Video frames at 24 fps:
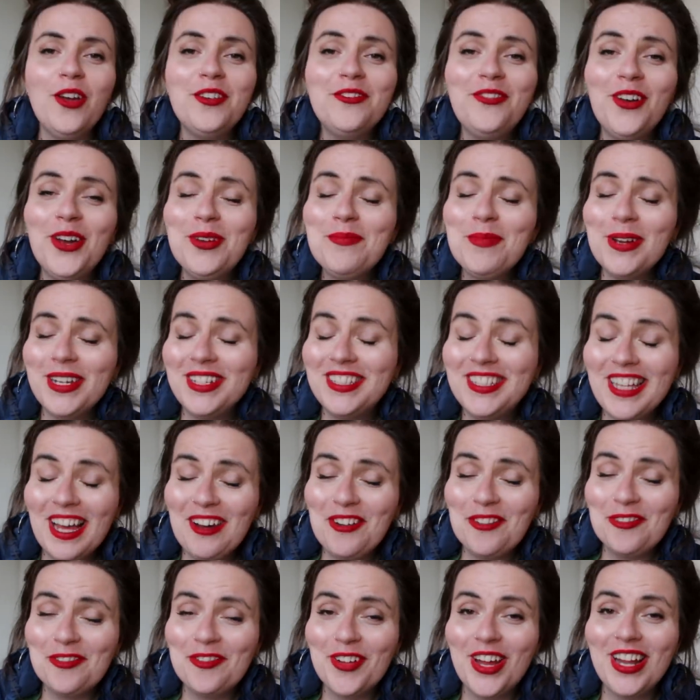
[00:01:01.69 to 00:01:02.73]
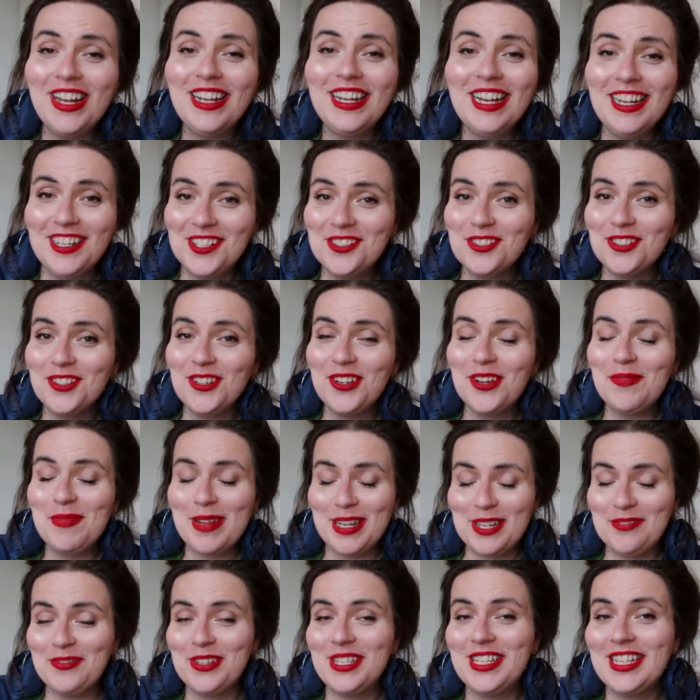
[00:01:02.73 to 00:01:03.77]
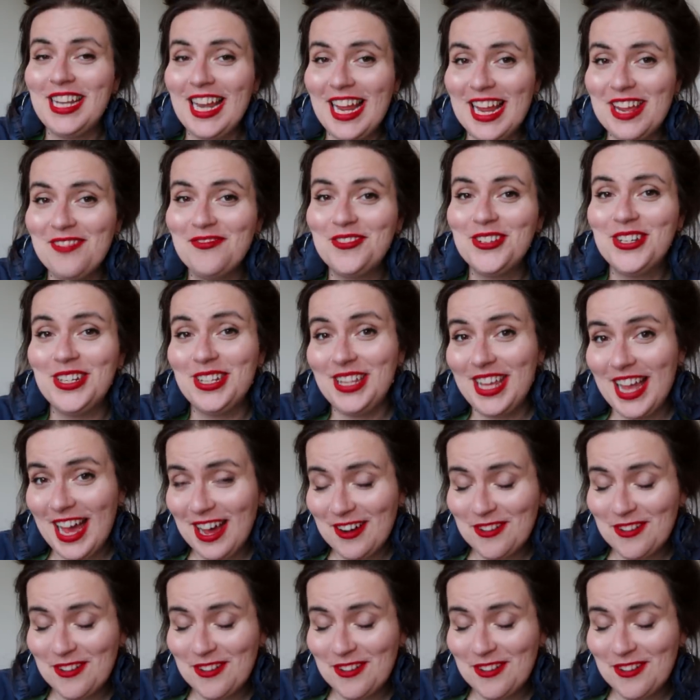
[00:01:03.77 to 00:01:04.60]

I find myself a little bit of a slave to the